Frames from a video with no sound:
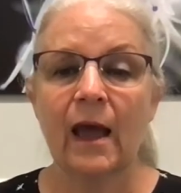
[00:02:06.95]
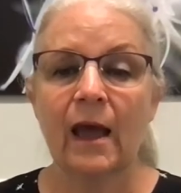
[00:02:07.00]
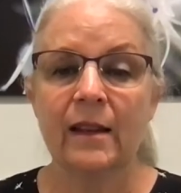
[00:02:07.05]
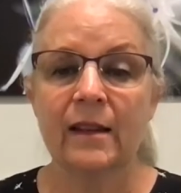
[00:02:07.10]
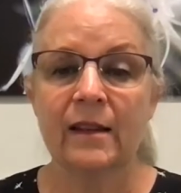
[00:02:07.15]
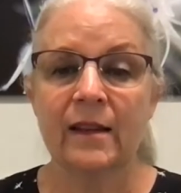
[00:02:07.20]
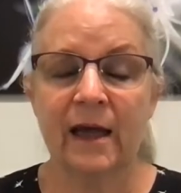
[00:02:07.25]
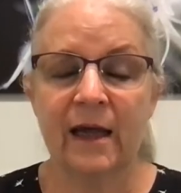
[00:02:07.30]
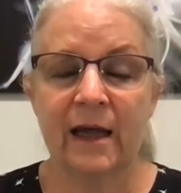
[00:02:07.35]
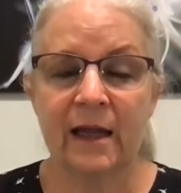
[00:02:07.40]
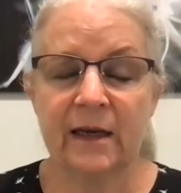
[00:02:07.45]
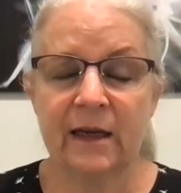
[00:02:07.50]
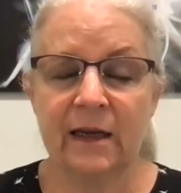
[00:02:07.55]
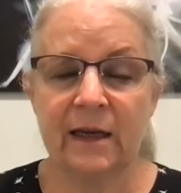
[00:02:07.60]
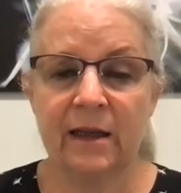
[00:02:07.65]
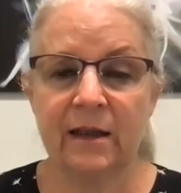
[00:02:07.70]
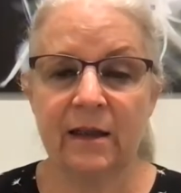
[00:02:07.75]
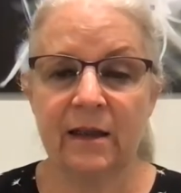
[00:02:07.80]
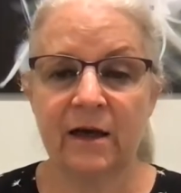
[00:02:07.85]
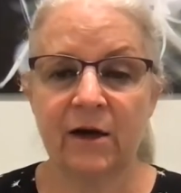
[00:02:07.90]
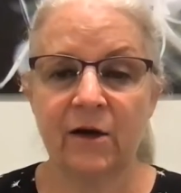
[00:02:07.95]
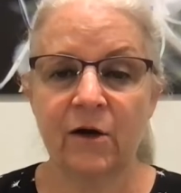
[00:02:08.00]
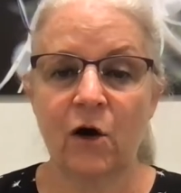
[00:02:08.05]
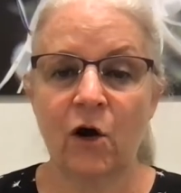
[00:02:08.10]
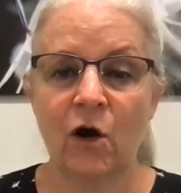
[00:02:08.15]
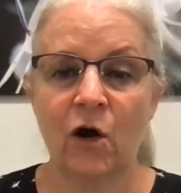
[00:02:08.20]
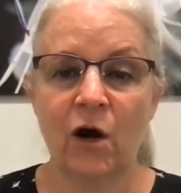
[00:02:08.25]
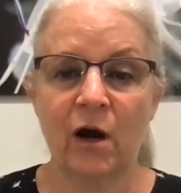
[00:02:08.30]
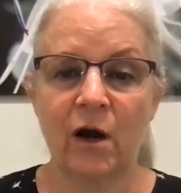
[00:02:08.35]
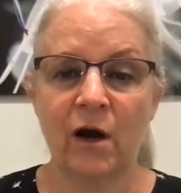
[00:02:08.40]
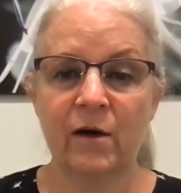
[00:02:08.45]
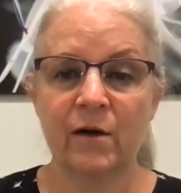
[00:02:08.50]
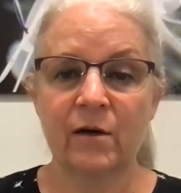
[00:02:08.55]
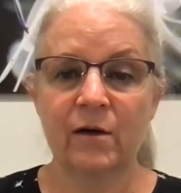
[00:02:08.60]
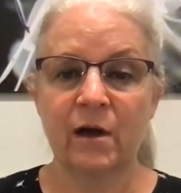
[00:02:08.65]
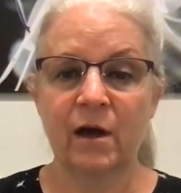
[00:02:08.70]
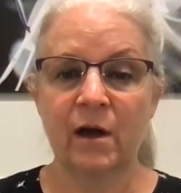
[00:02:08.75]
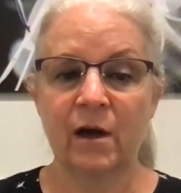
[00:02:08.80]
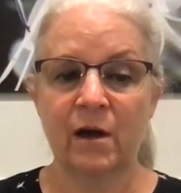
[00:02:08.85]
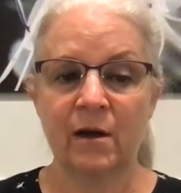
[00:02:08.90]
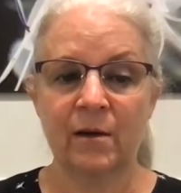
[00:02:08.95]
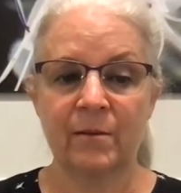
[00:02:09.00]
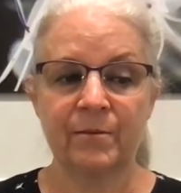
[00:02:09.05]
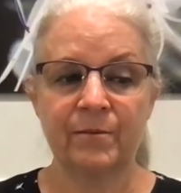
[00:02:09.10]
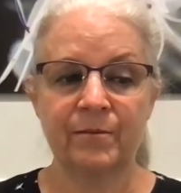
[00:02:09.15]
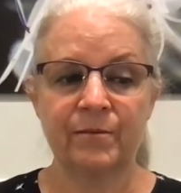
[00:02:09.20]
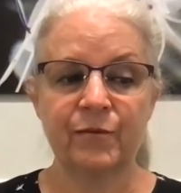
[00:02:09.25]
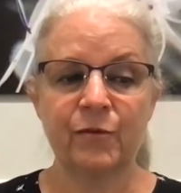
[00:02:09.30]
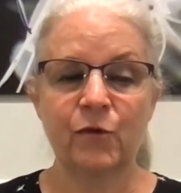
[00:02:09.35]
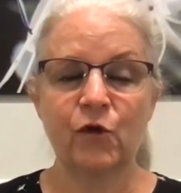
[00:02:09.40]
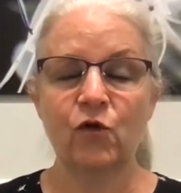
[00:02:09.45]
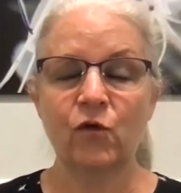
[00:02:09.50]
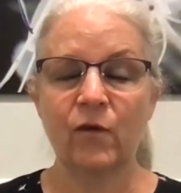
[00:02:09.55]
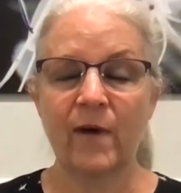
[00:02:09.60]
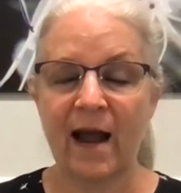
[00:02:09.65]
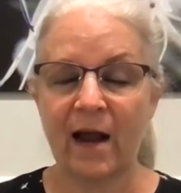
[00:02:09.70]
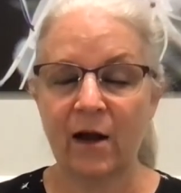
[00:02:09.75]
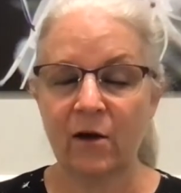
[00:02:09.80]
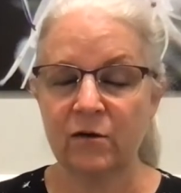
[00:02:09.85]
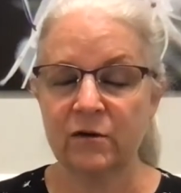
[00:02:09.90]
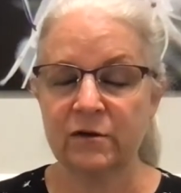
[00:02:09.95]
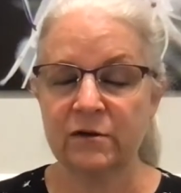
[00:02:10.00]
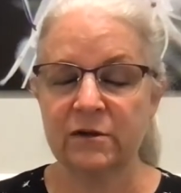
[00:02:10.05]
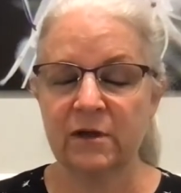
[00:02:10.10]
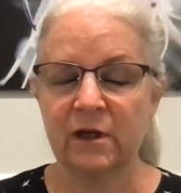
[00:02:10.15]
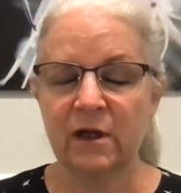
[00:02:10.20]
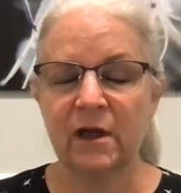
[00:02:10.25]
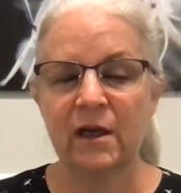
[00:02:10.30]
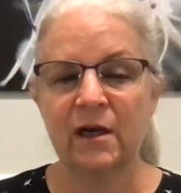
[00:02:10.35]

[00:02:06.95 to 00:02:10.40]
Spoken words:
Then there are crackles.